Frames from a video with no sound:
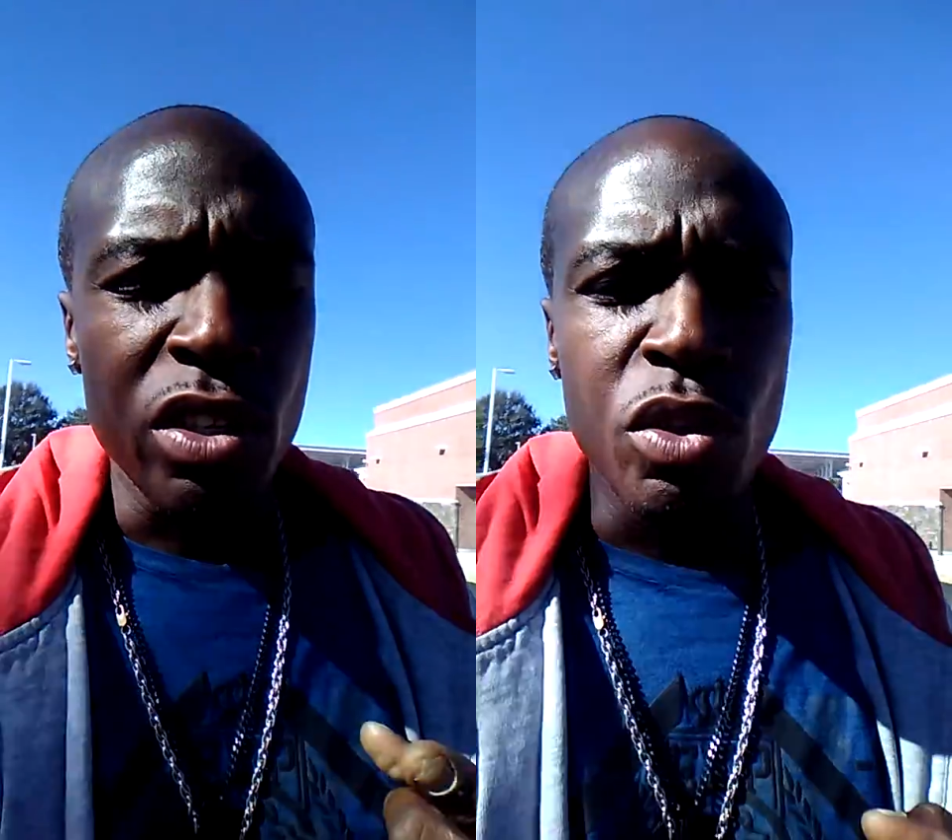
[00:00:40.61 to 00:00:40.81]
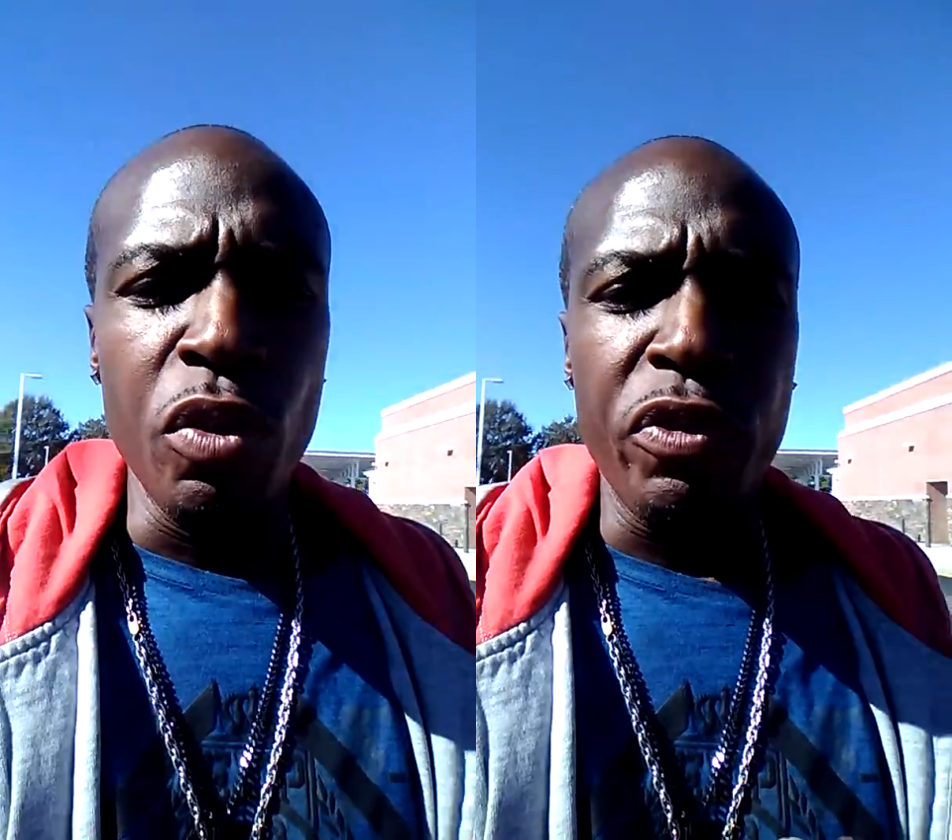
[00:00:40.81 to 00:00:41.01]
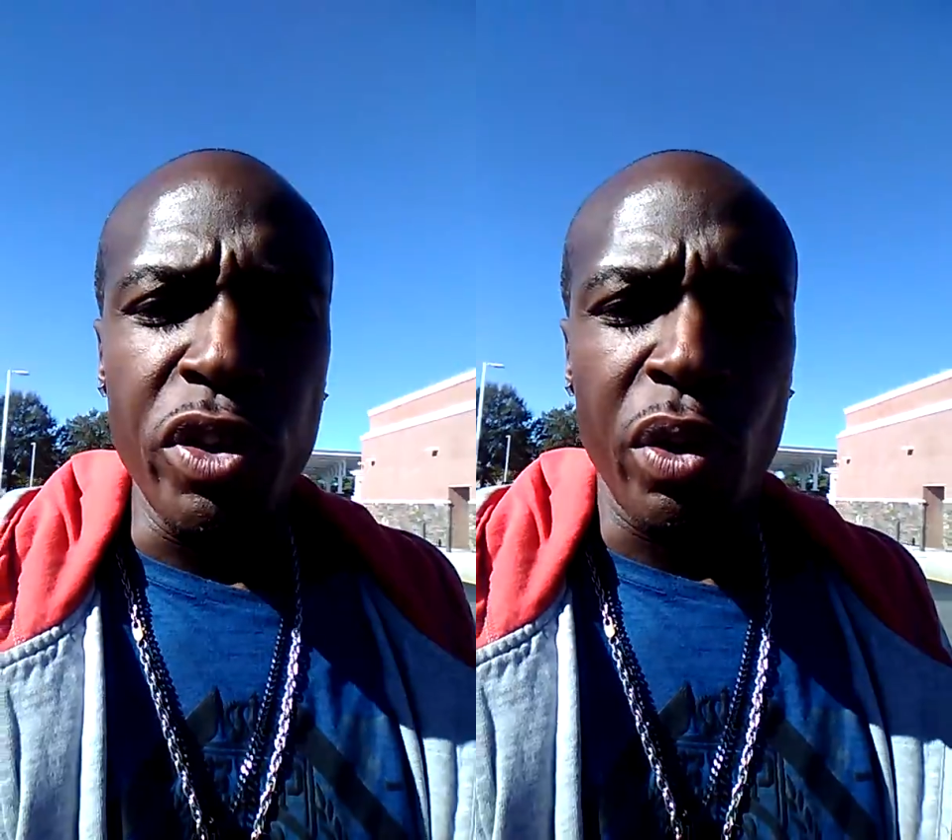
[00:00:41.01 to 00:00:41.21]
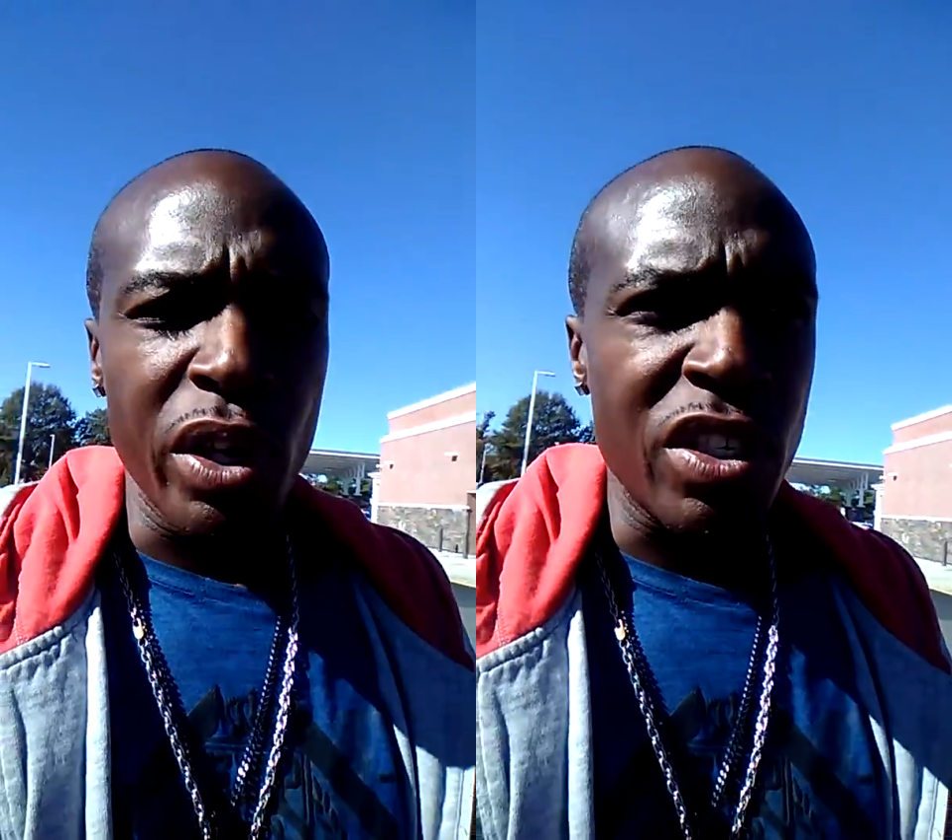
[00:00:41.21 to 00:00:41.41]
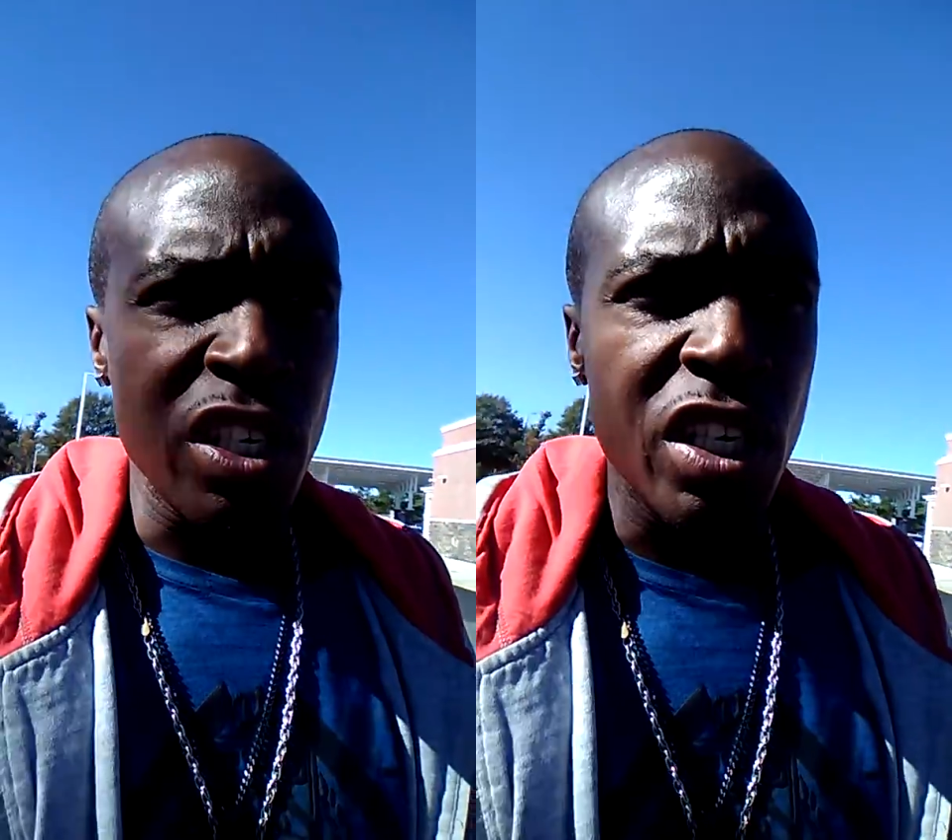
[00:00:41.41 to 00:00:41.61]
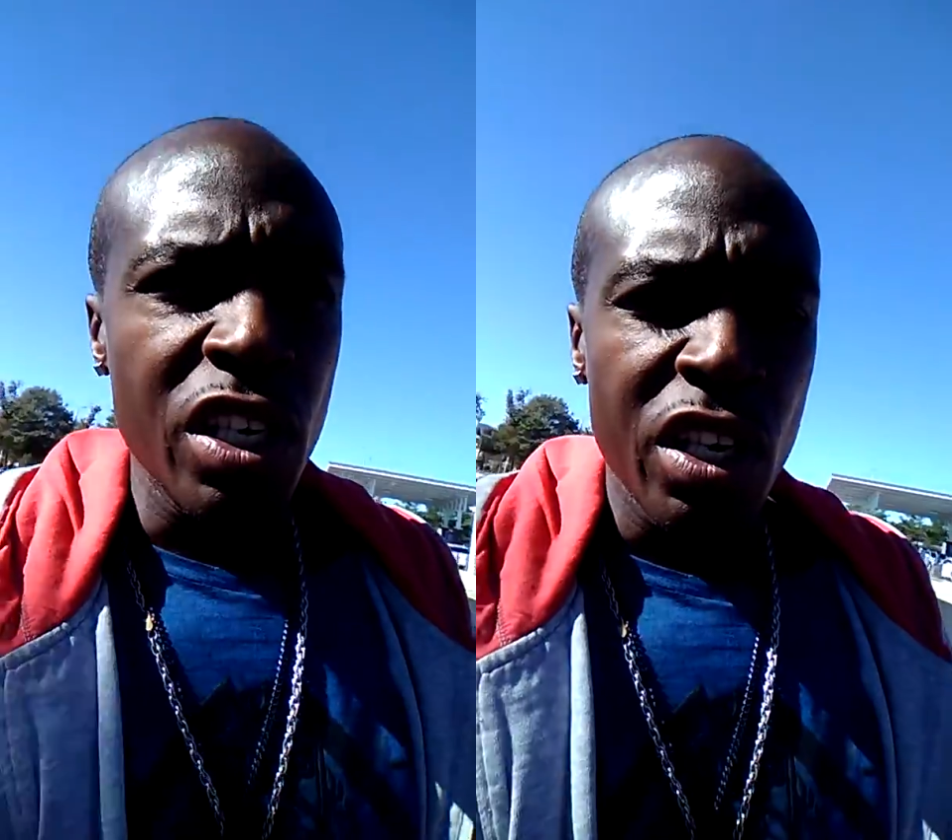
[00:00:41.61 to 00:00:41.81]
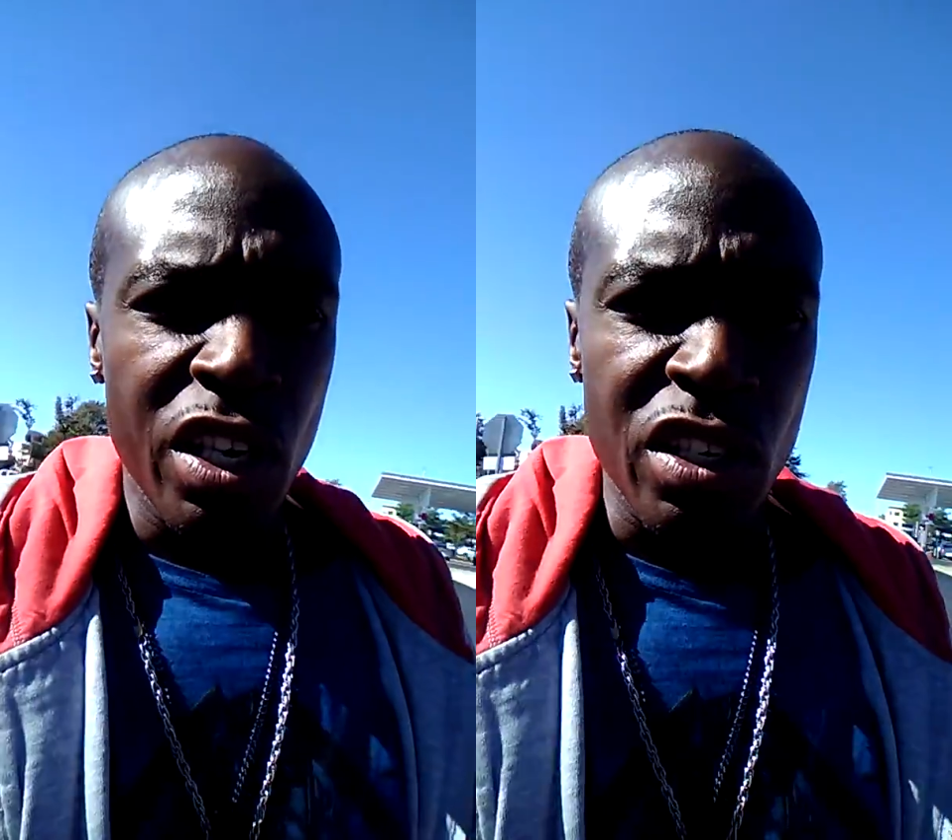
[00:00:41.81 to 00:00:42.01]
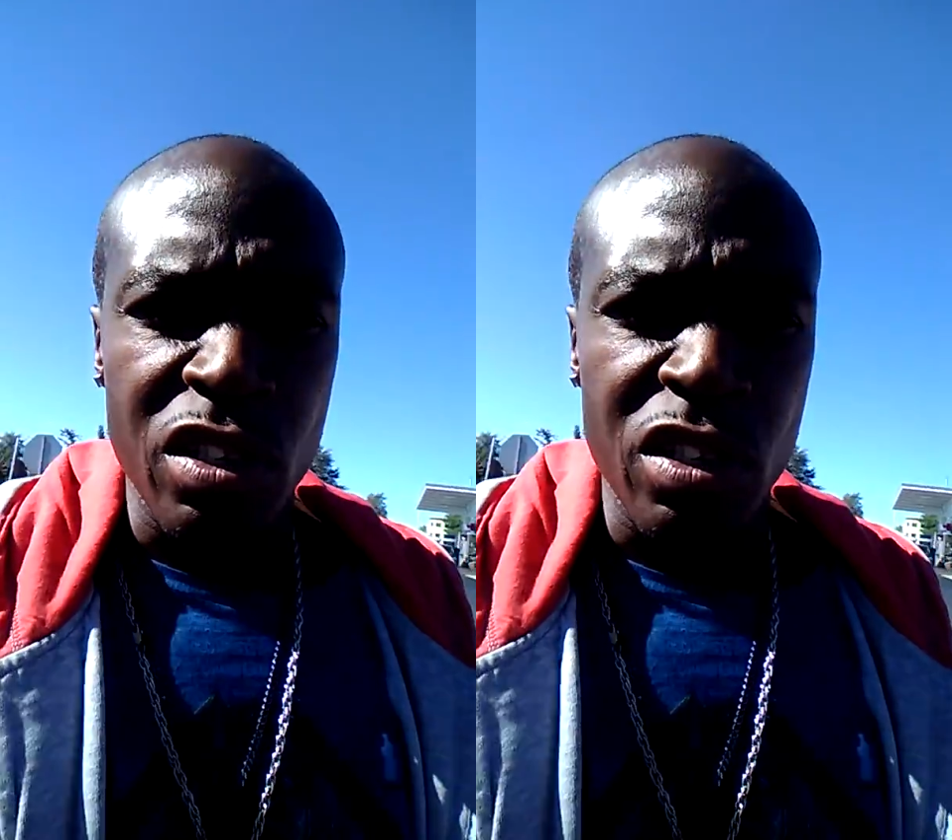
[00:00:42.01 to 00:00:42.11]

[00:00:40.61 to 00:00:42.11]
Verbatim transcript: youth unity and